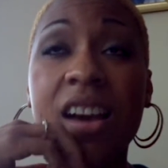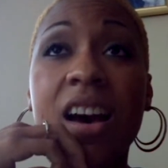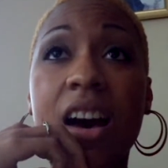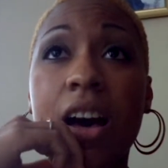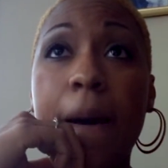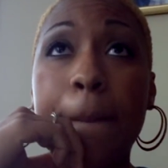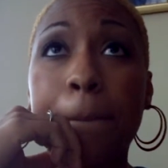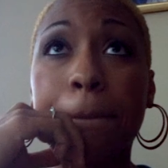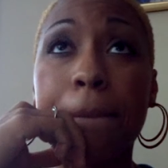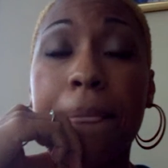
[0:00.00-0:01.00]

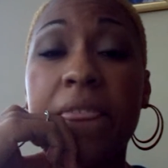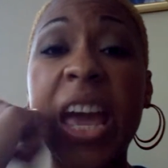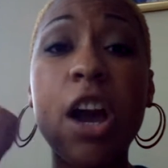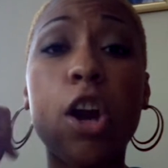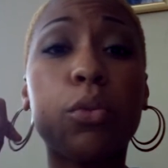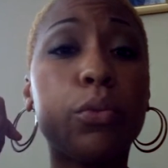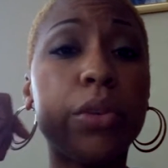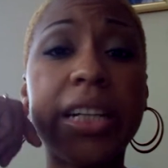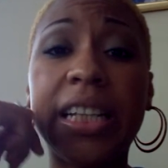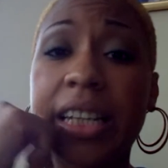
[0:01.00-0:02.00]
Um, they are
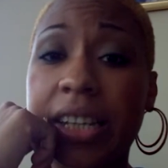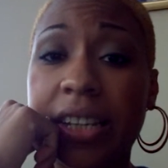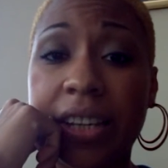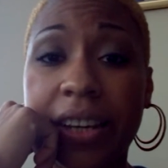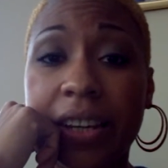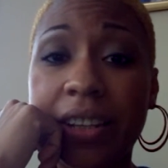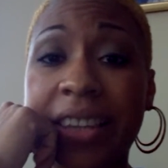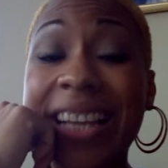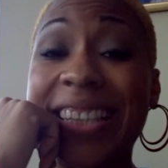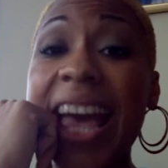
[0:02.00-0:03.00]
really good.
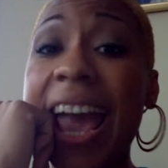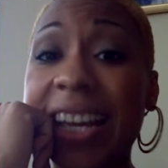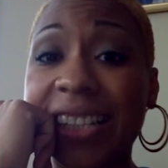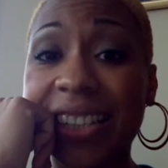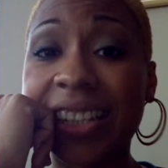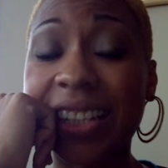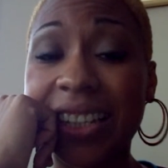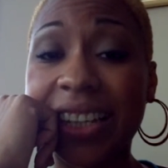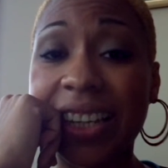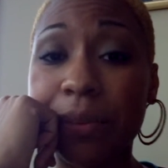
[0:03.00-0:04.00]
They taste
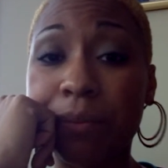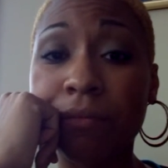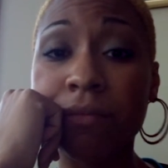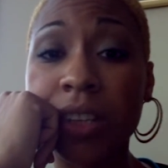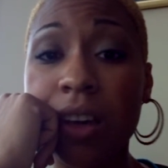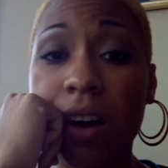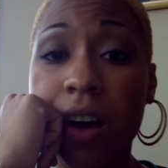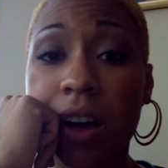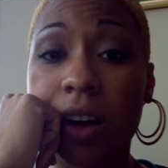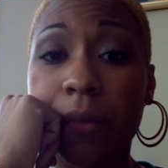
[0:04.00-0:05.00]
good.
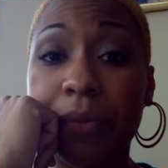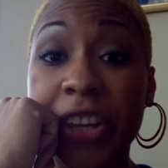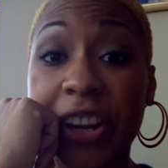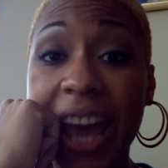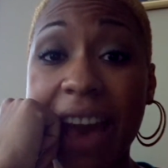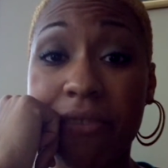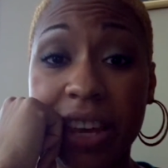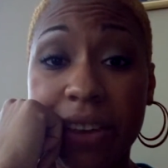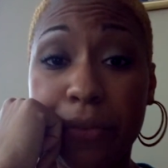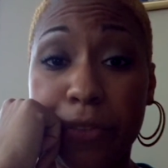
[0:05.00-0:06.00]
Um, they're
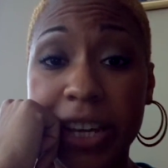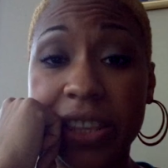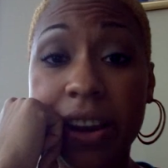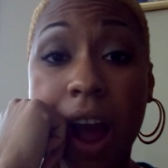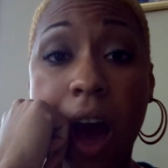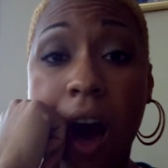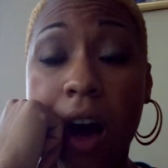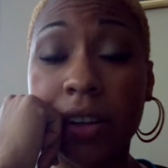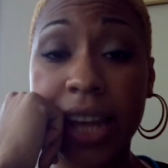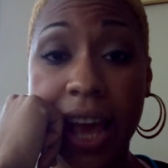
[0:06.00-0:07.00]
caffeine free. They're
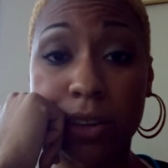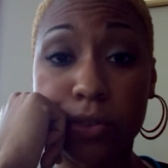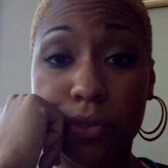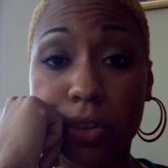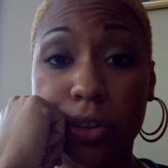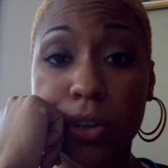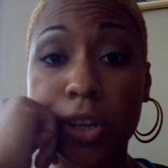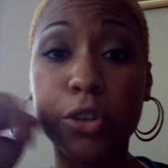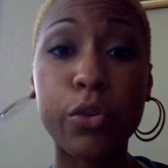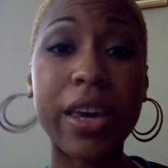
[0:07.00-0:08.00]
all natural.
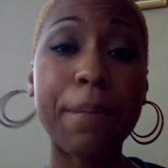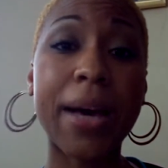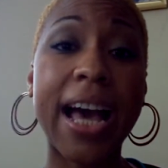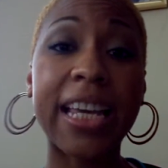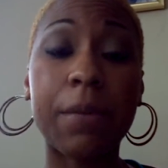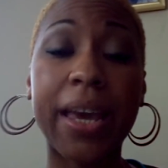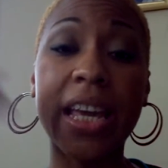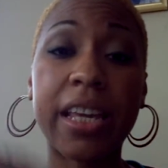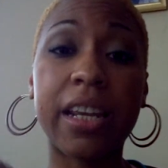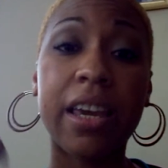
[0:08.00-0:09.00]
You can buy them at
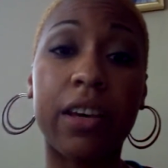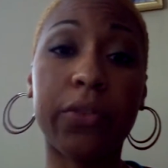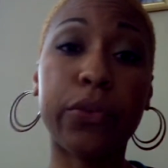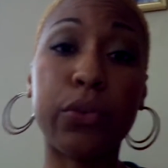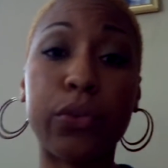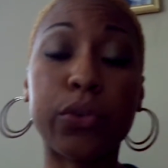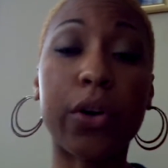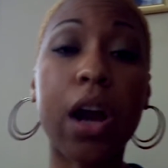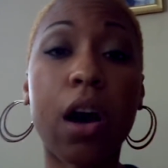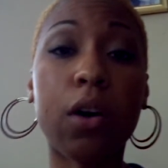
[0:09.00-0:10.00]
any health food
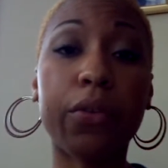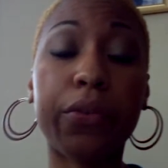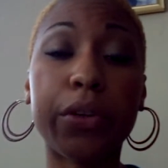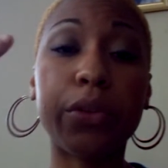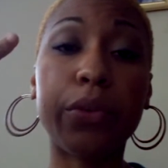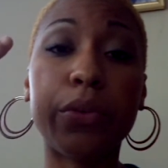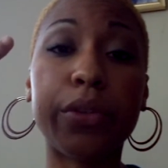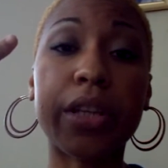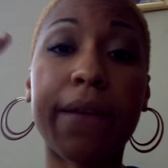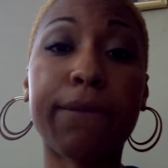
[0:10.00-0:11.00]
store, Whole
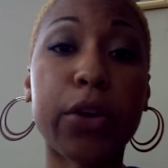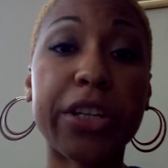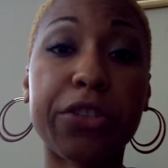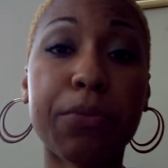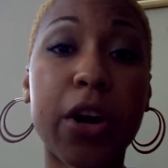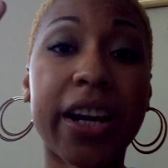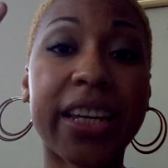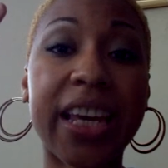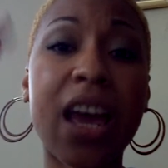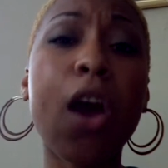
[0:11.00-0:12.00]
Foods, um, Fresh
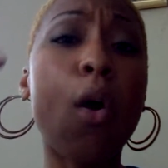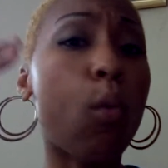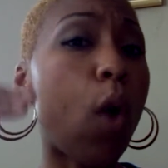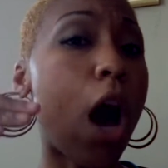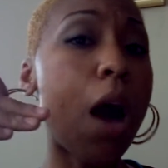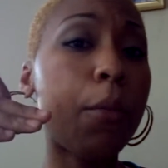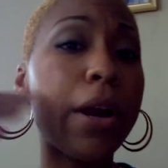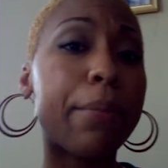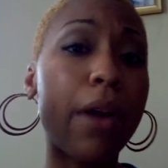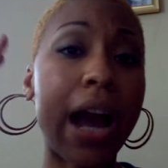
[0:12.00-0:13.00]
Market.
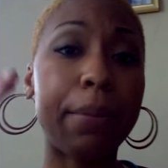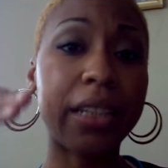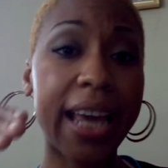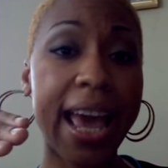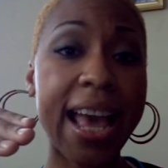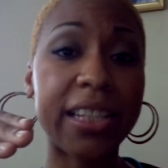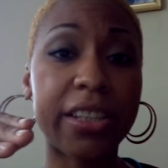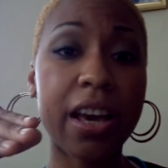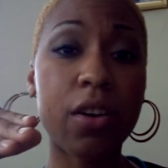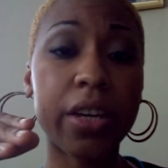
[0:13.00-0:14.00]
Walmart probably has
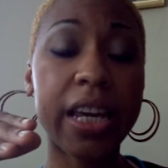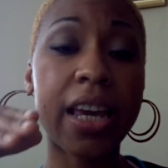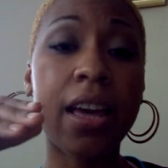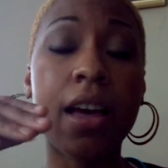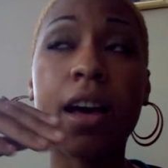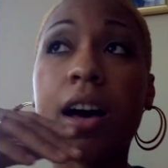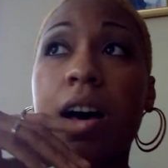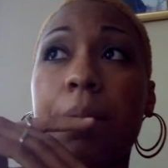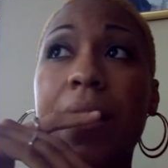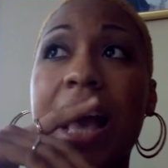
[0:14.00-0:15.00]
yogi.
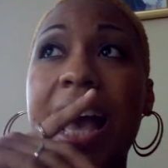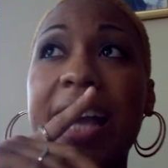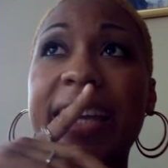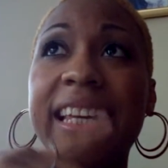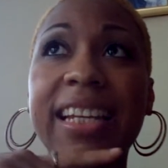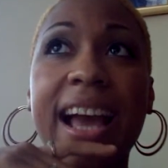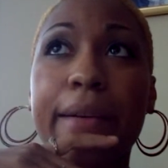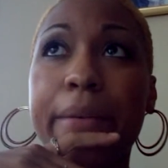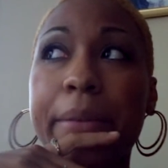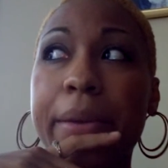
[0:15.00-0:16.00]
Um, I cannot
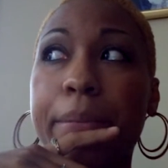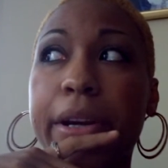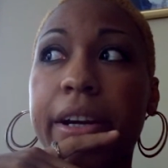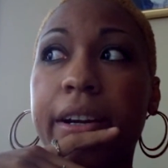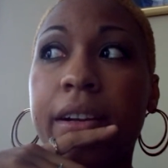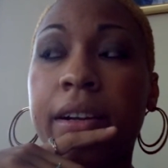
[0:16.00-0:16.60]
remember.